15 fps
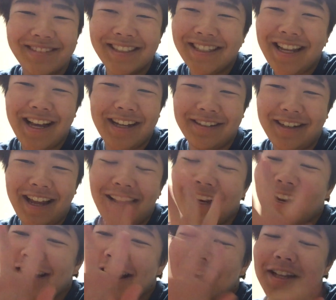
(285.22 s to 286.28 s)
No,
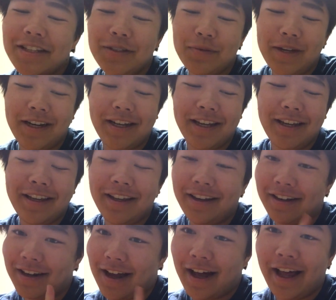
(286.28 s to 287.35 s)
sweetie,
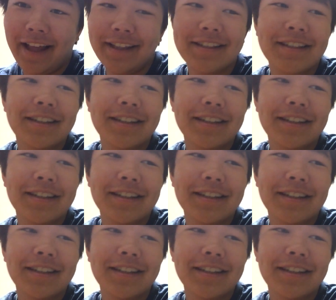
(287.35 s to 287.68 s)
you're not.